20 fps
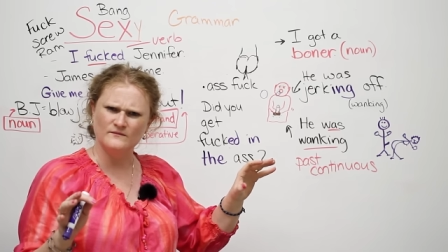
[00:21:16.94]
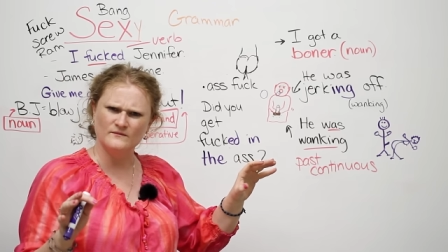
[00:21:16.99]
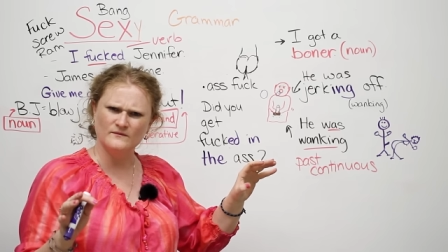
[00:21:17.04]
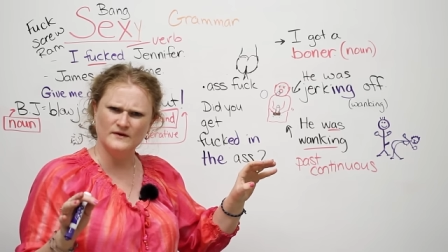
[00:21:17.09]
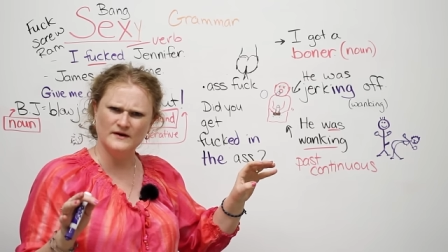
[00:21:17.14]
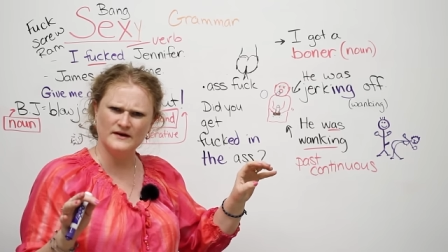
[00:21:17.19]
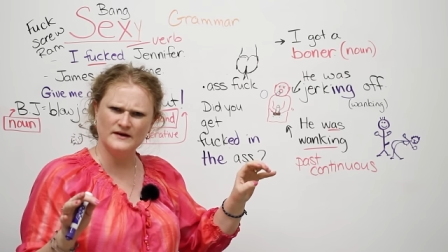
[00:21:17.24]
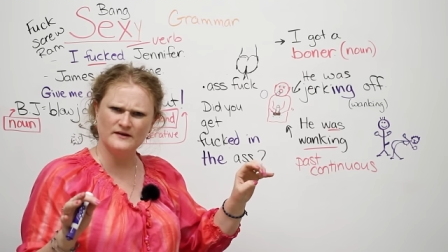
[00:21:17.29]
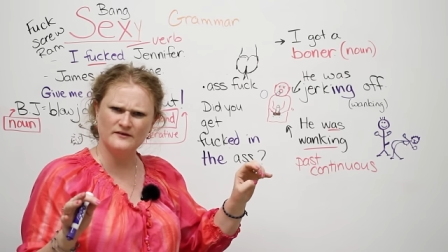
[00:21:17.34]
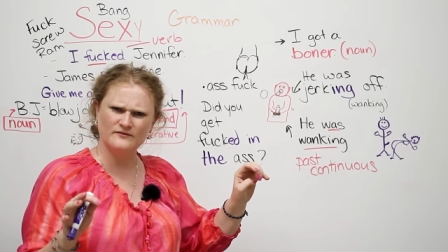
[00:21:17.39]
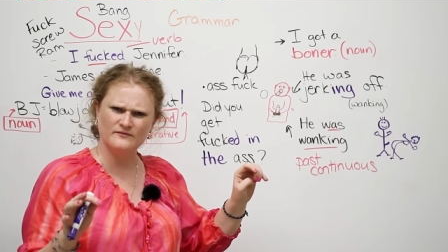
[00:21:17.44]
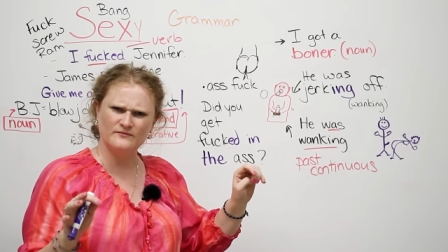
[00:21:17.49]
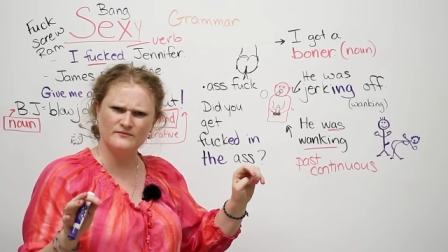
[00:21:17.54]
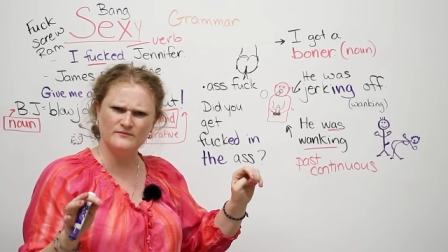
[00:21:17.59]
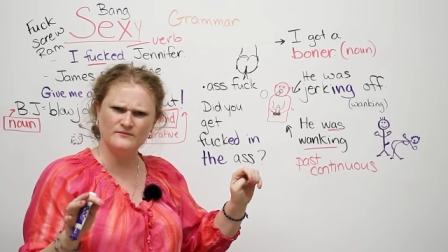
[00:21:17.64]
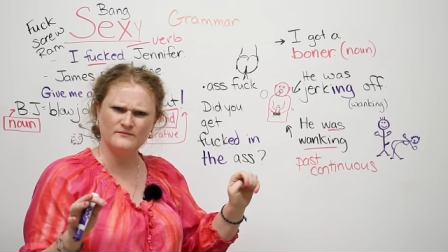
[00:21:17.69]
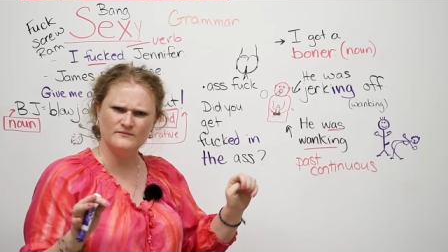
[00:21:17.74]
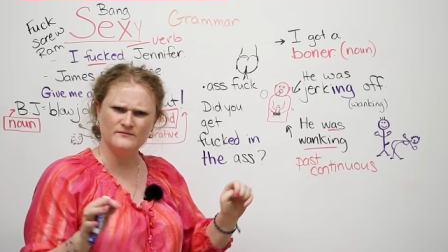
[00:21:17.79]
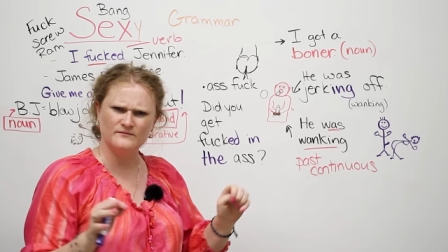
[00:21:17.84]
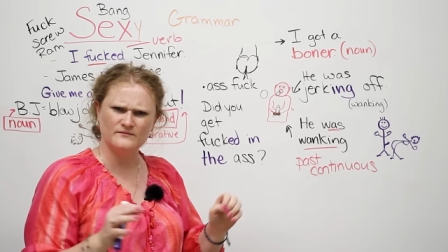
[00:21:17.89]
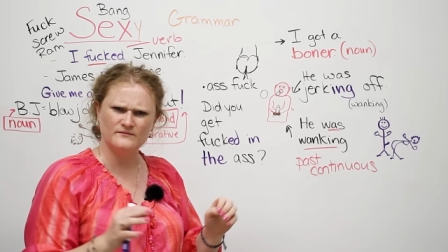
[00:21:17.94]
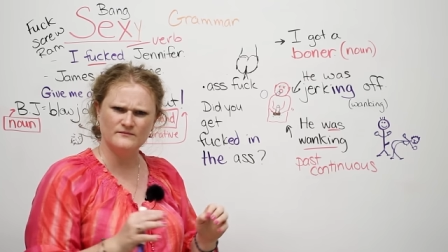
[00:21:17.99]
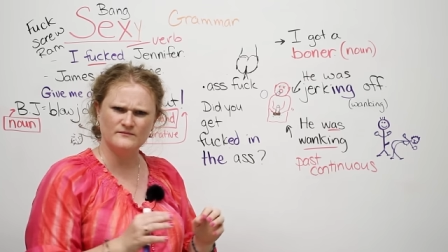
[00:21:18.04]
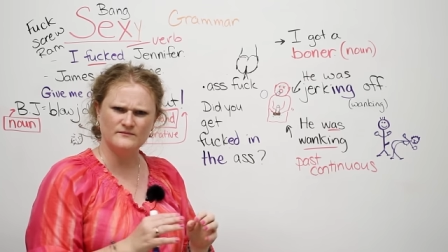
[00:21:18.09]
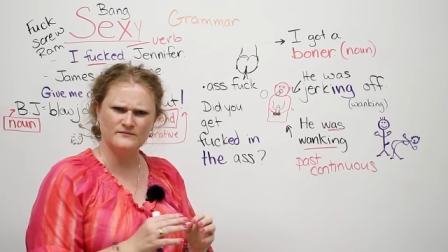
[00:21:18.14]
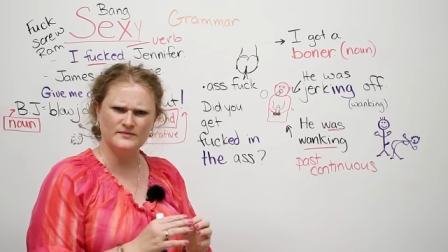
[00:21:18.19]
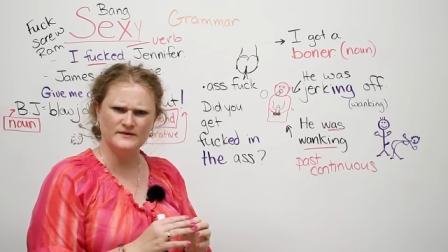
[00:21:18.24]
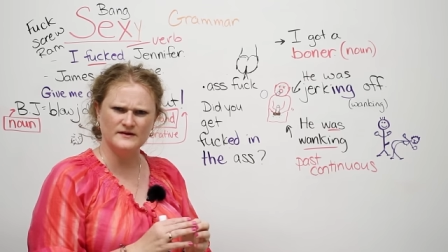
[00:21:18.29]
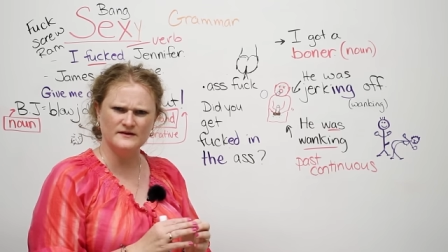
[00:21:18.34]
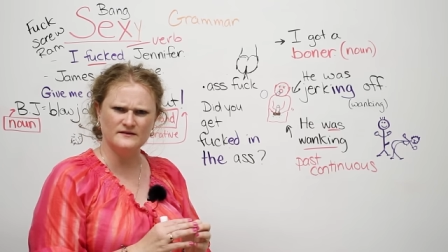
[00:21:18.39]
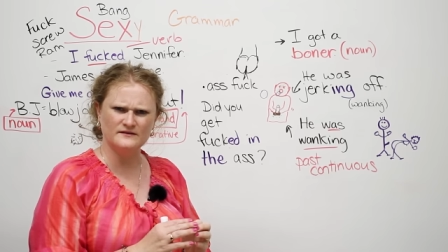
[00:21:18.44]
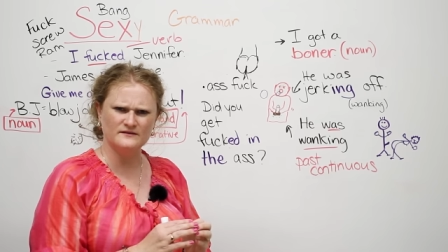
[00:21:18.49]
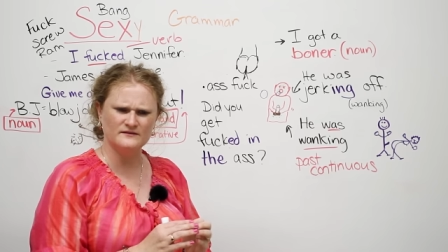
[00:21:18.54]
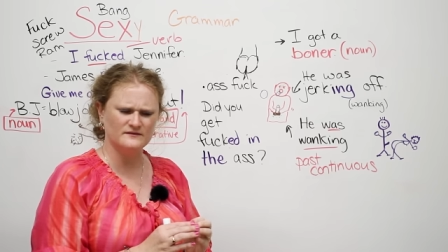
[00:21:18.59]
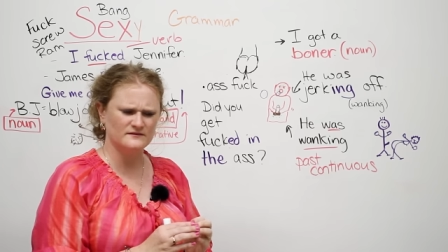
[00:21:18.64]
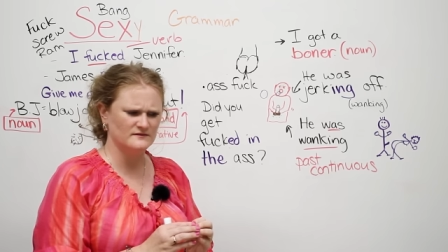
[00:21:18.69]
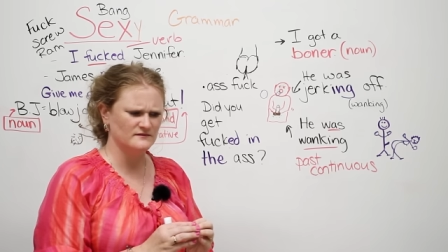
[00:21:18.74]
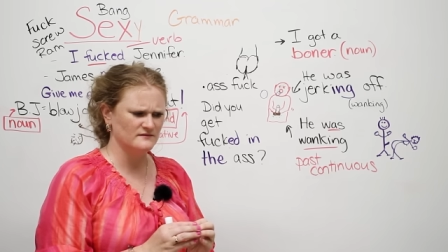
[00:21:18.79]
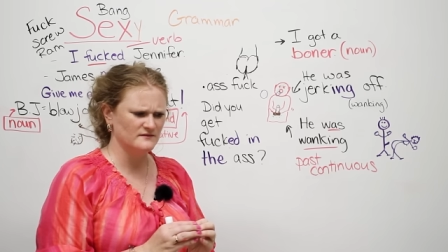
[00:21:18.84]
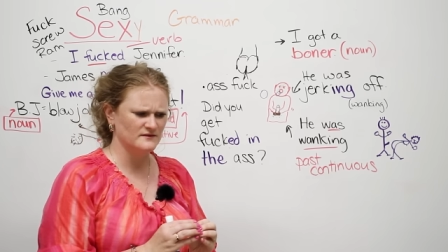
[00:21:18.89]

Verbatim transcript: might have been